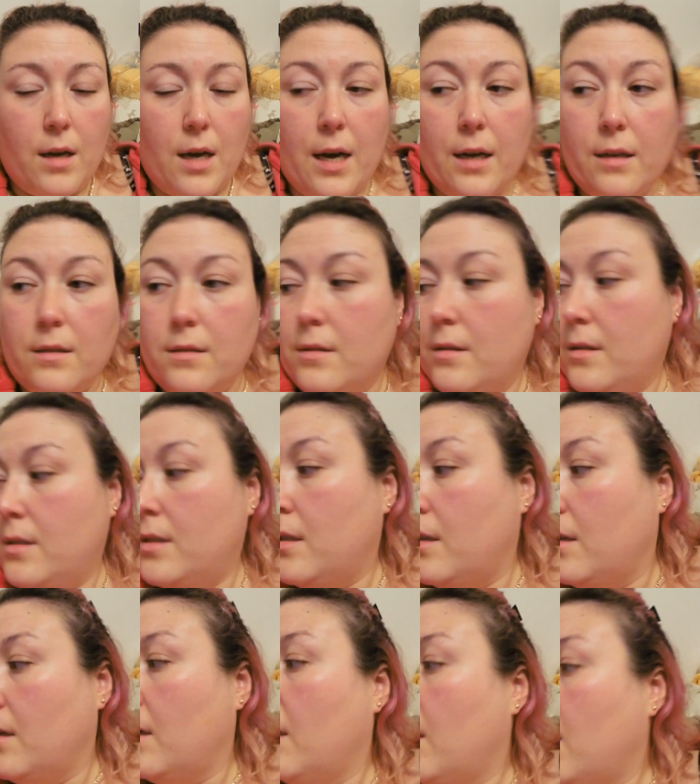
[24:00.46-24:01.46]
and
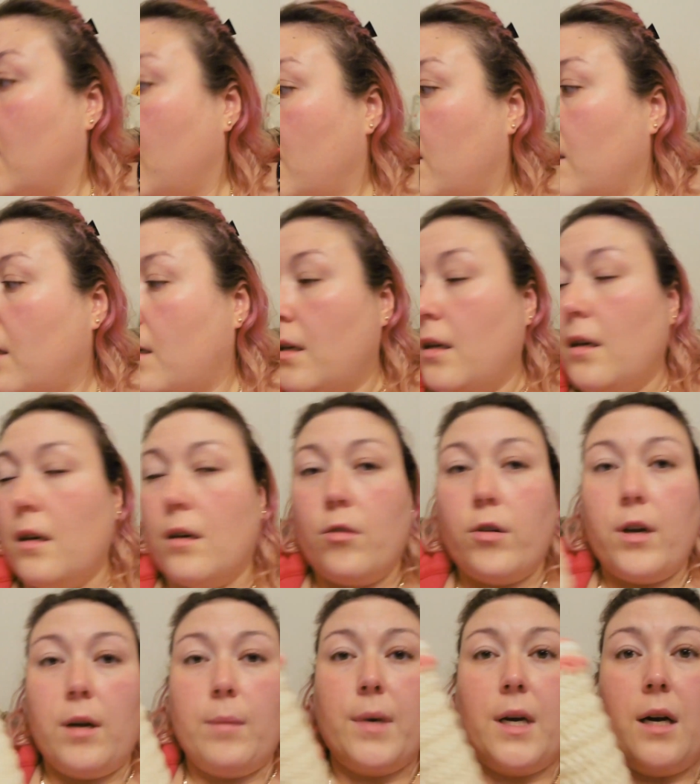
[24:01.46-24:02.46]
the
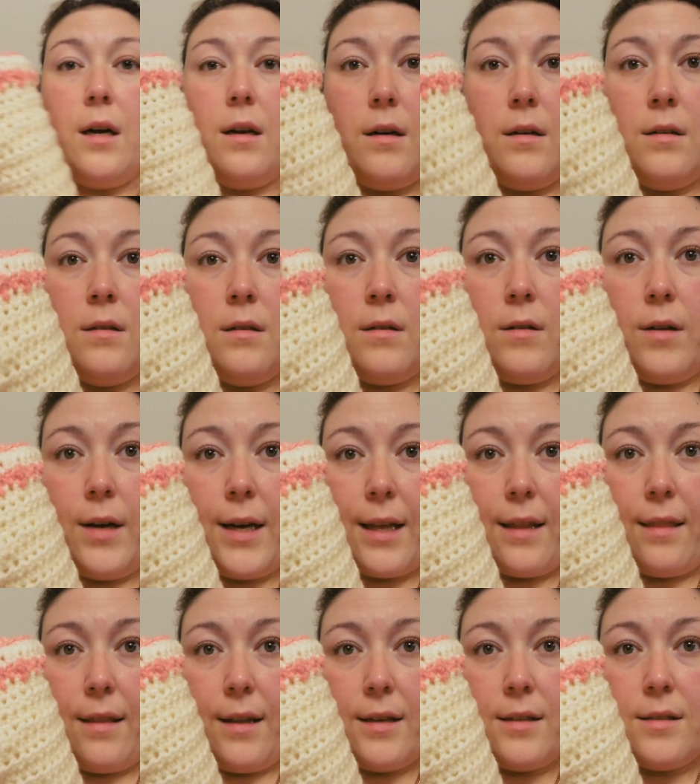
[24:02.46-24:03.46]
cream colour
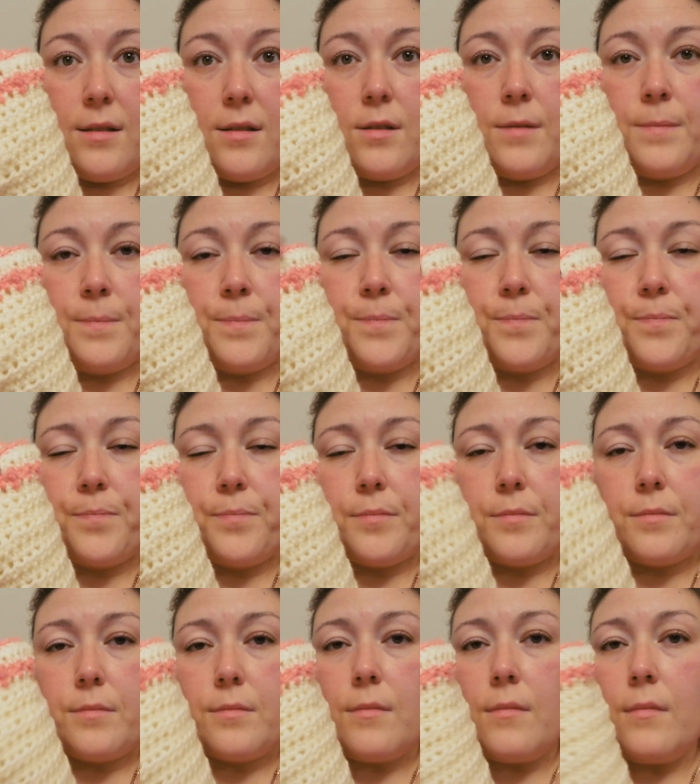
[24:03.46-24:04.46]
like this
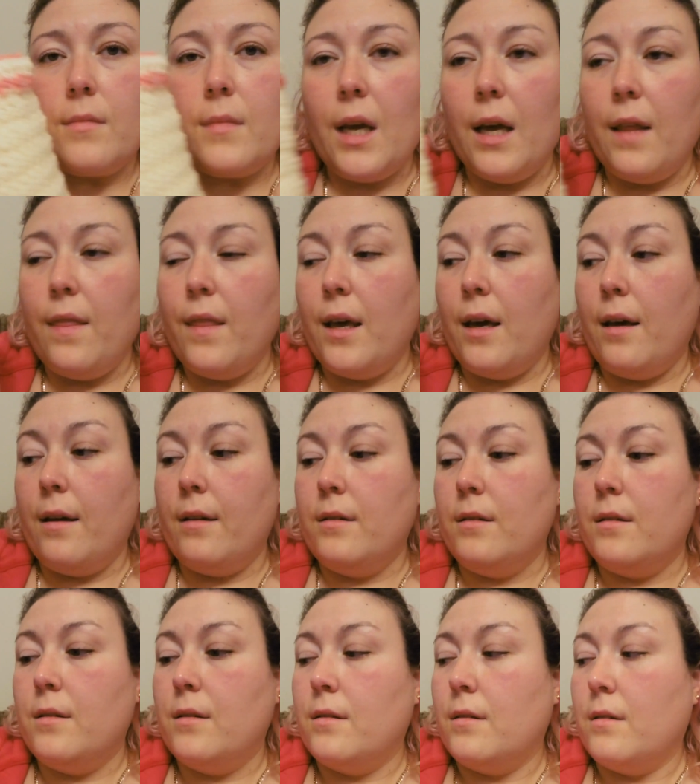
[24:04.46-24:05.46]
and
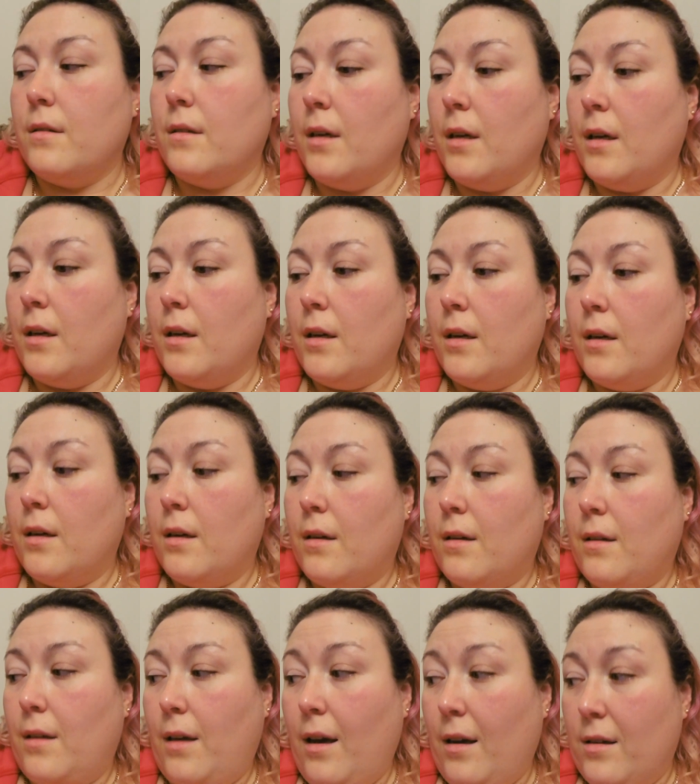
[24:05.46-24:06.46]
then
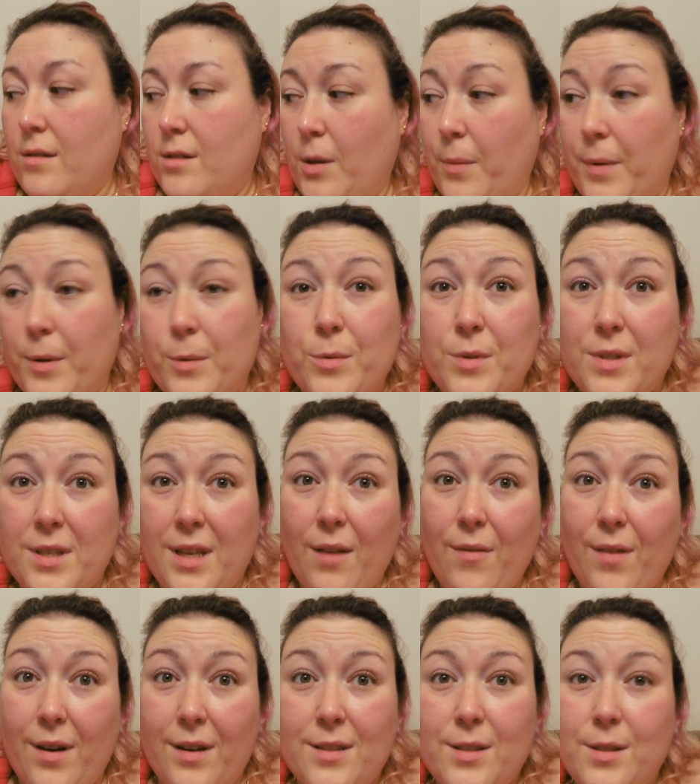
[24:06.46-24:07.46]
yeah sew it all
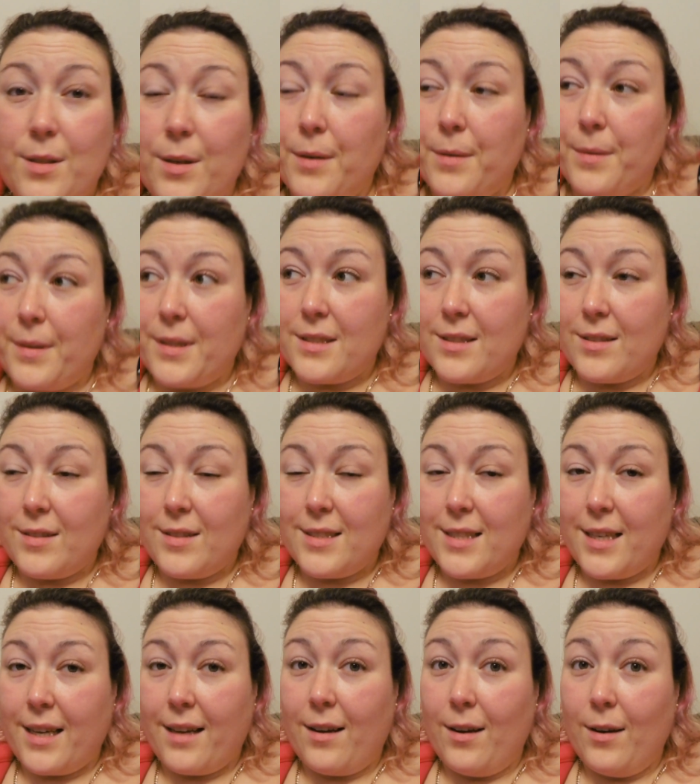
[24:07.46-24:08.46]
together so it's going to
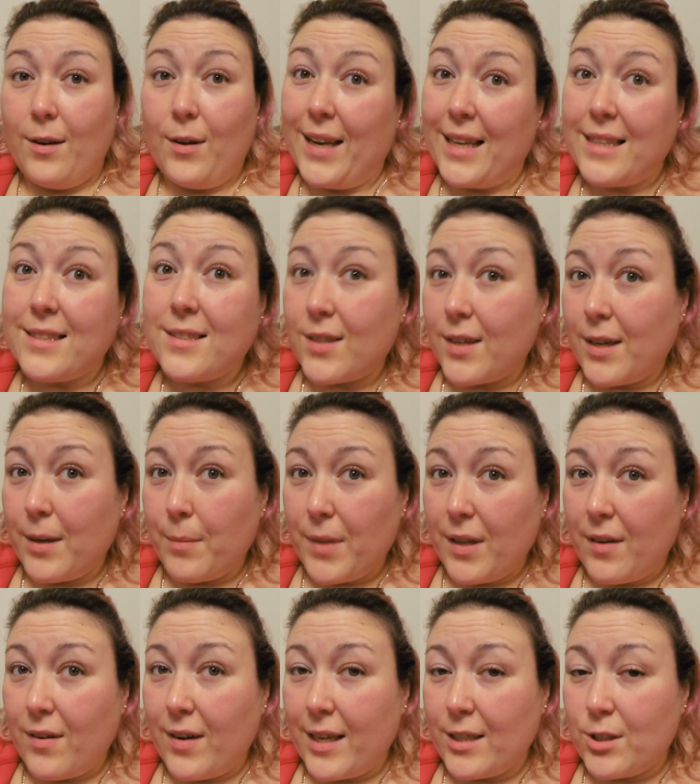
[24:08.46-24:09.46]
take a lot less time
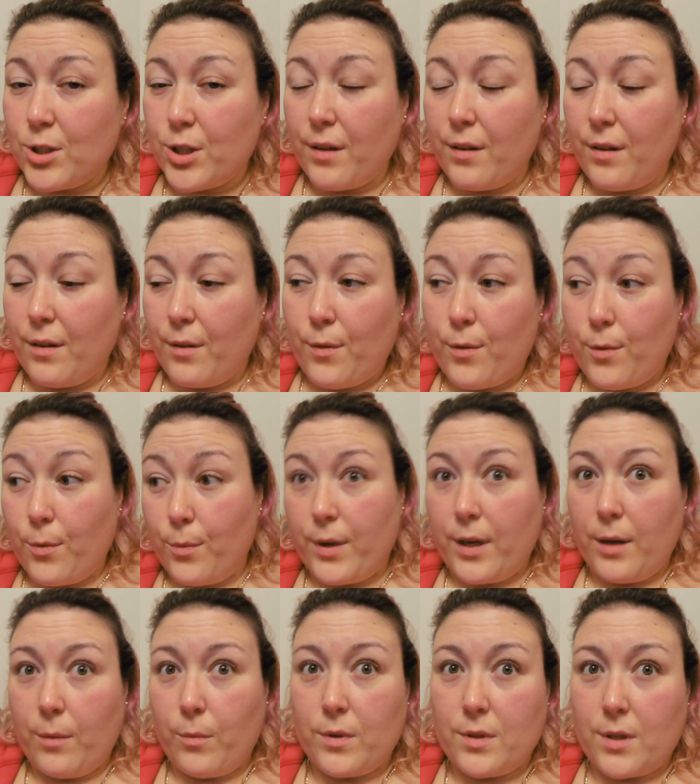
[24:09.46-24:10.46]
than I actually thought
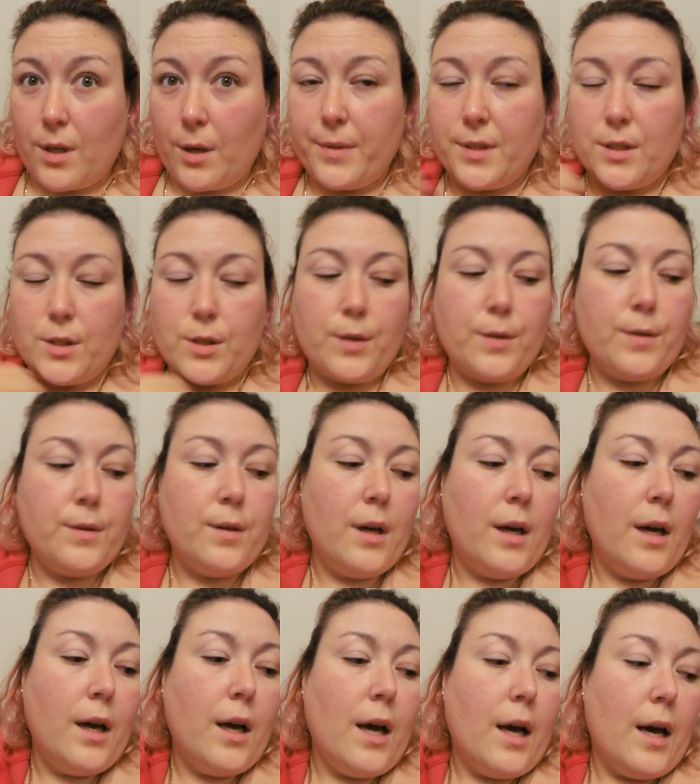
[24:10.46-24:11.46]
it was going to
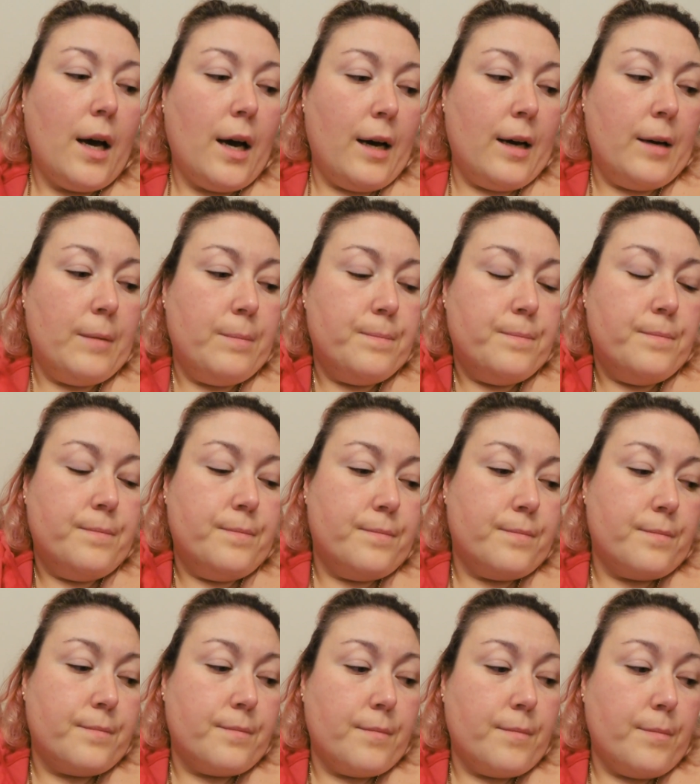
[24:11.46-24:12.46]
um,
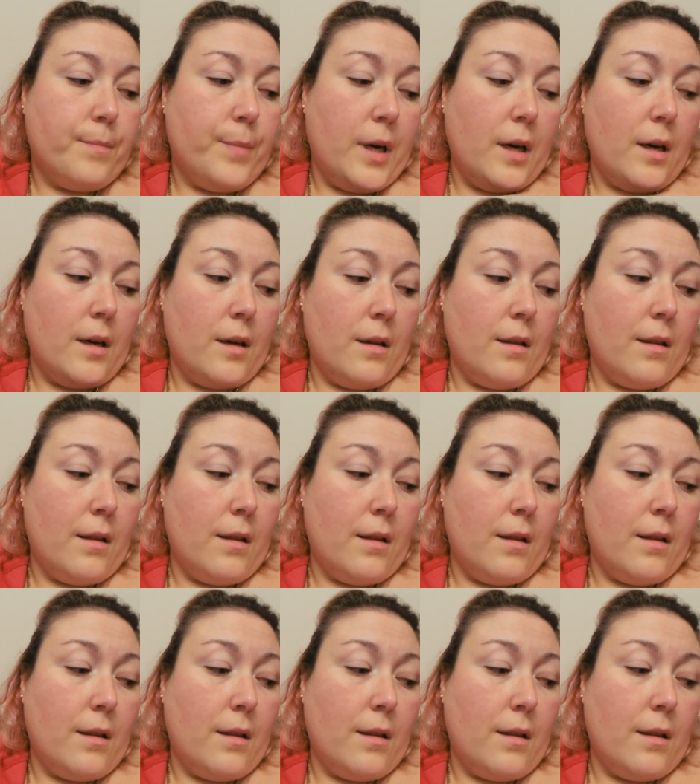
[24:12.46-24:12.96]
but